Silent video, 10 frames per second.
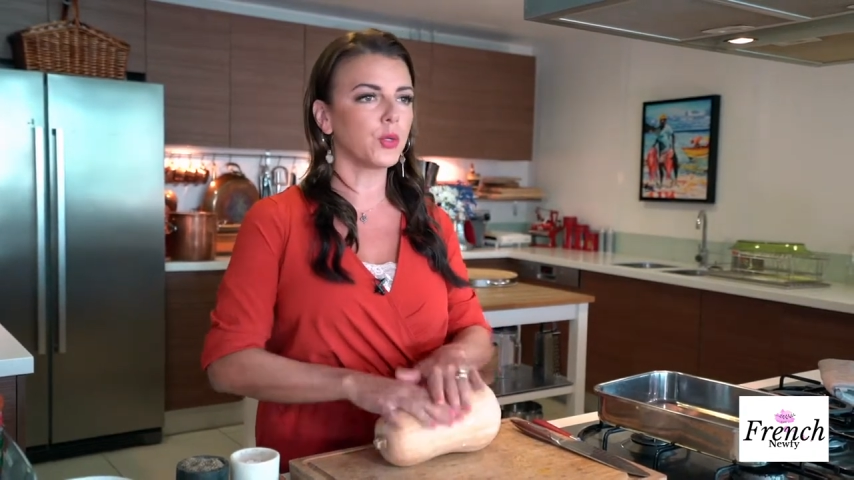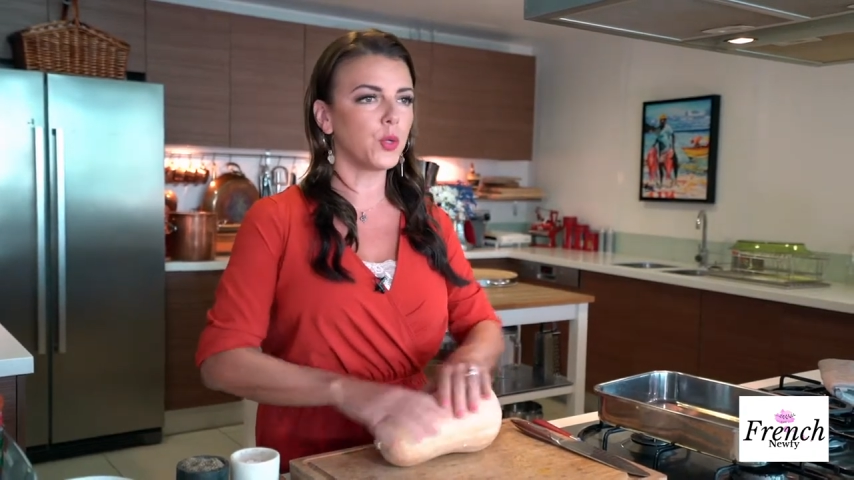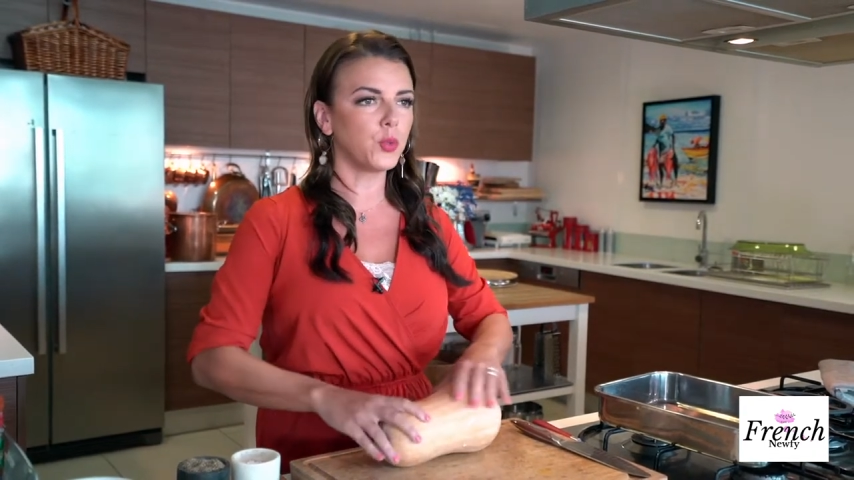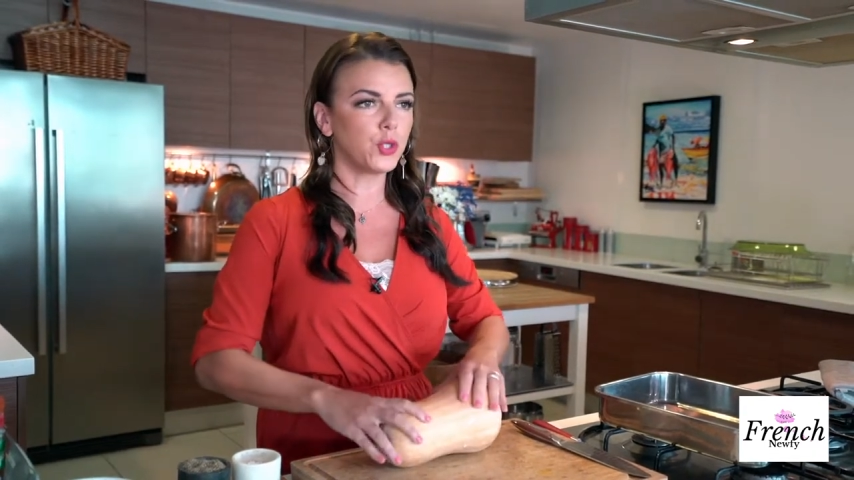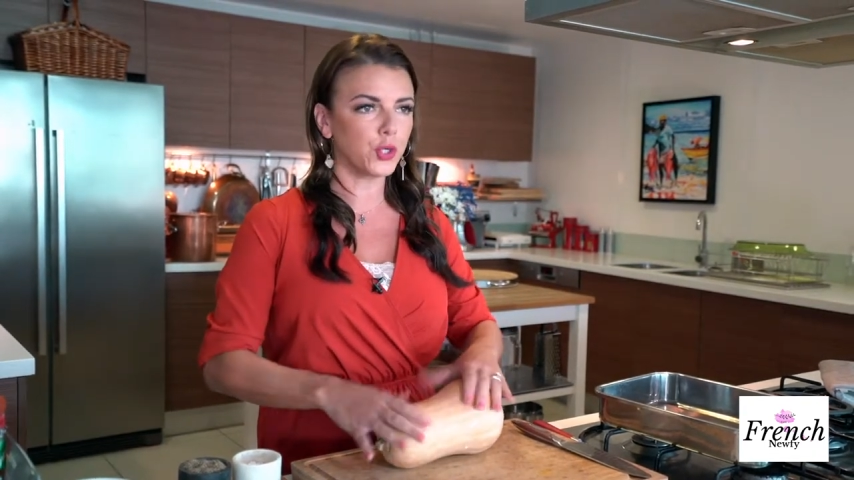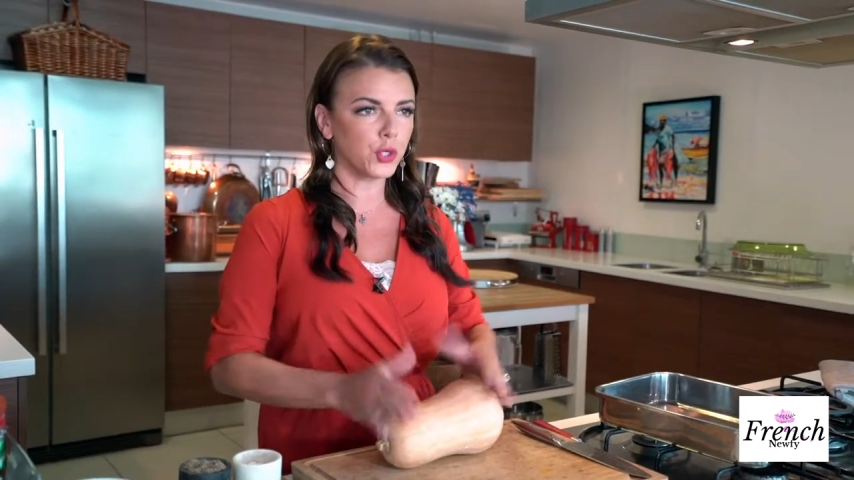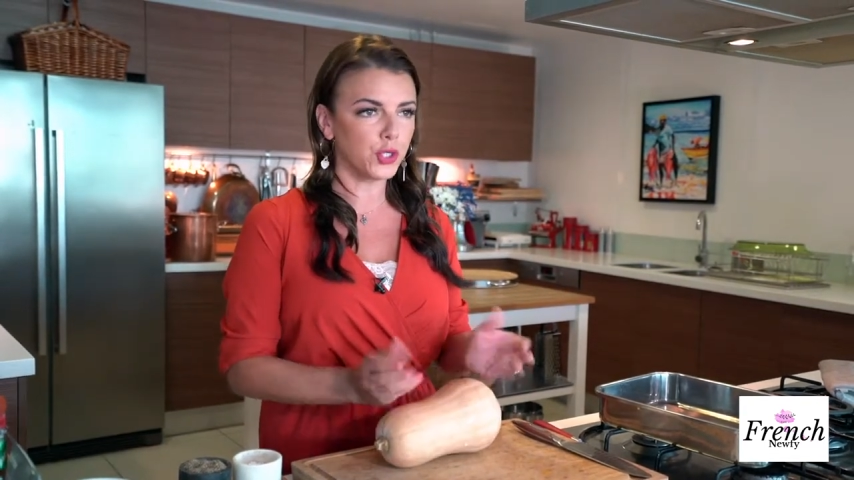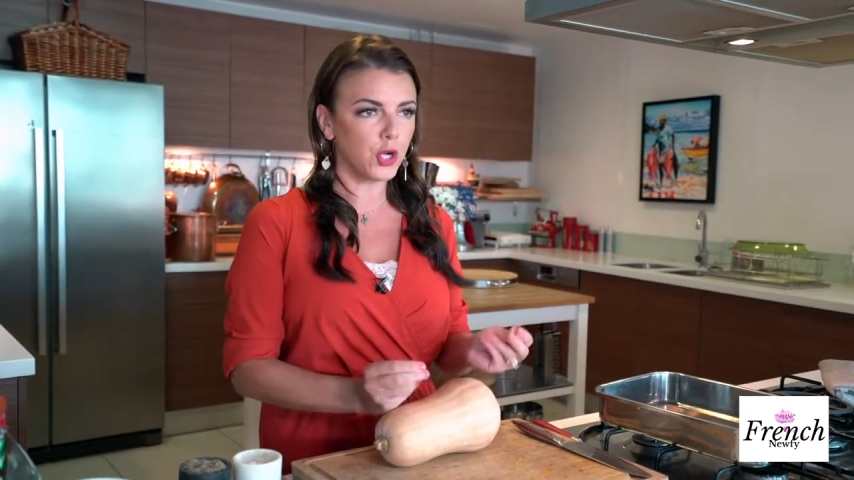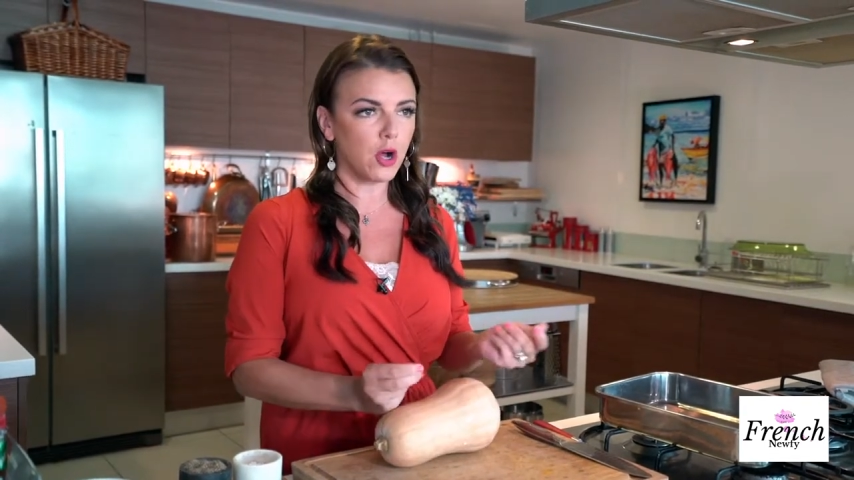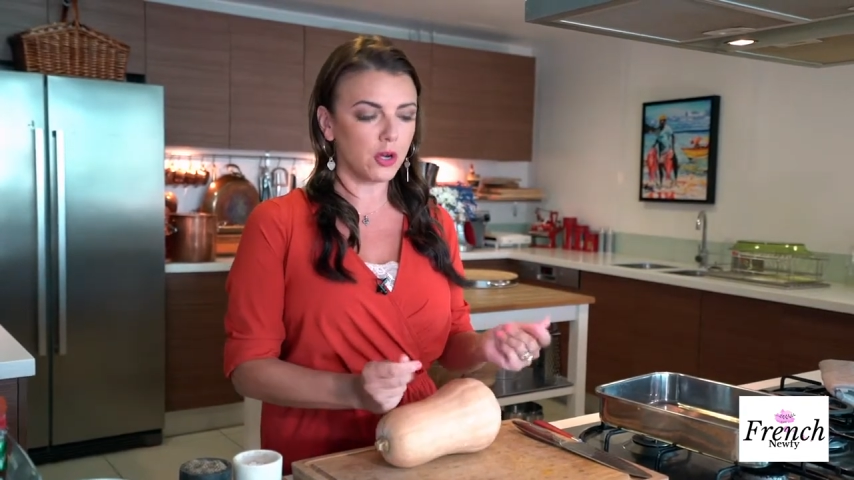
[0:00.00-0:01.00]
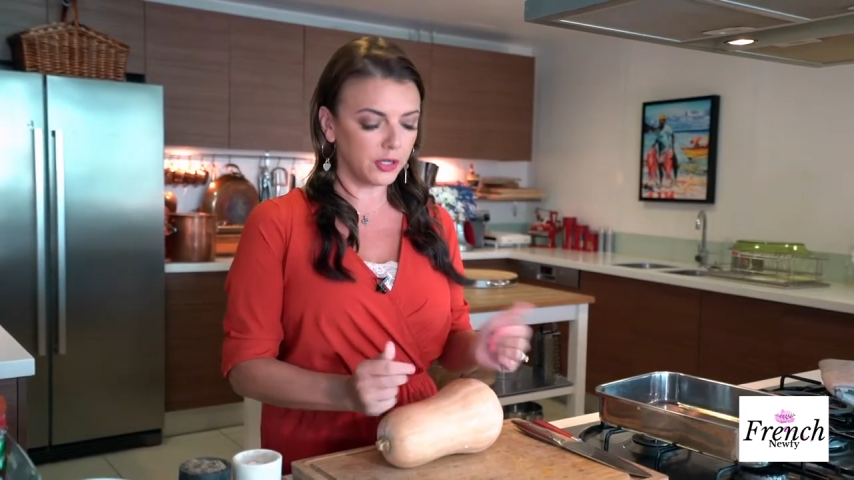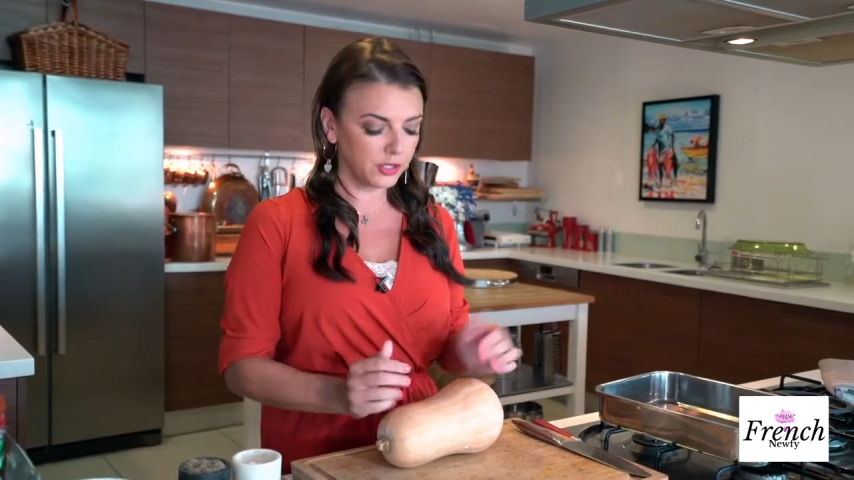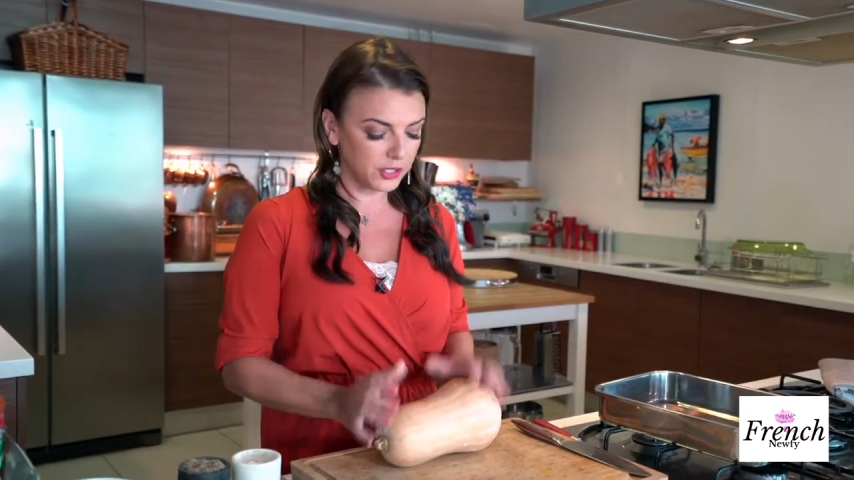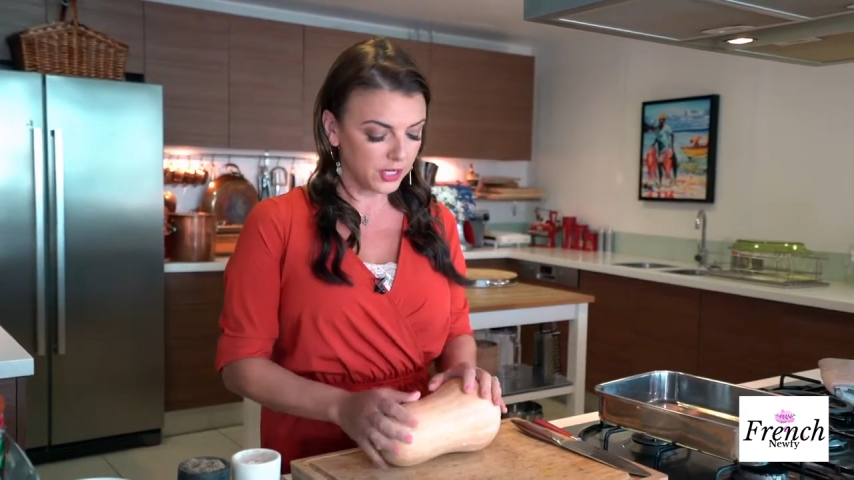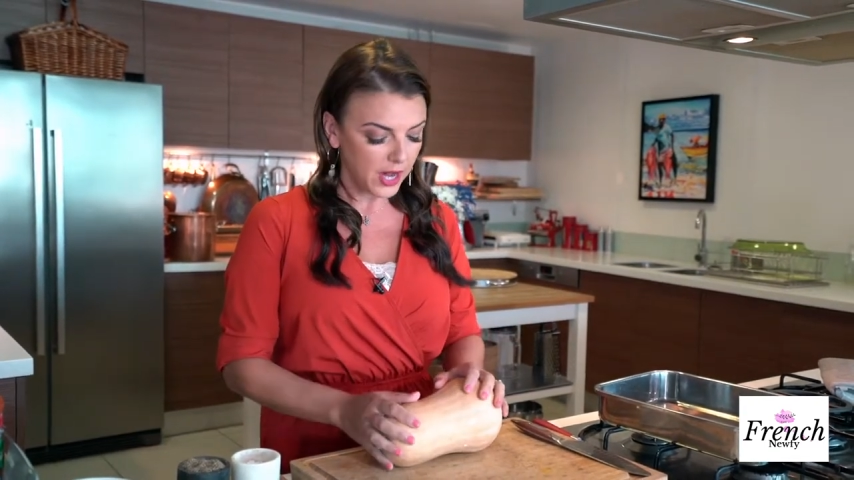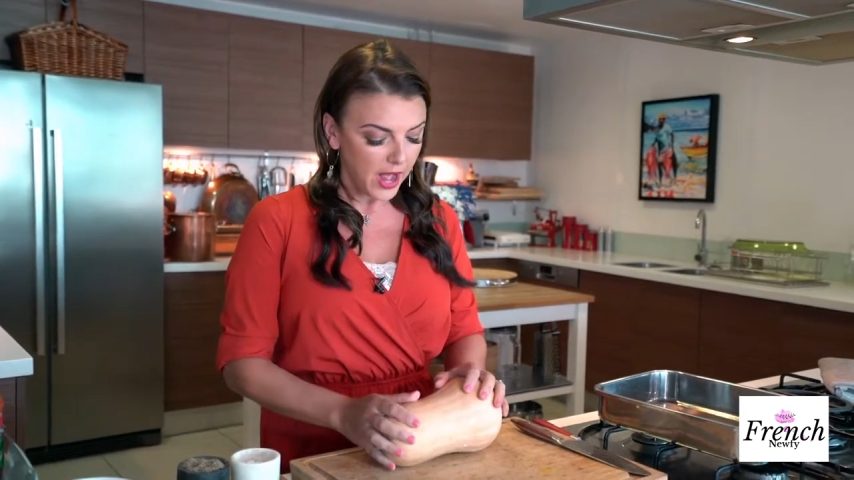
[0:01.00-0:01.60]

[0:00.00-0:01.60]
no dirt on it.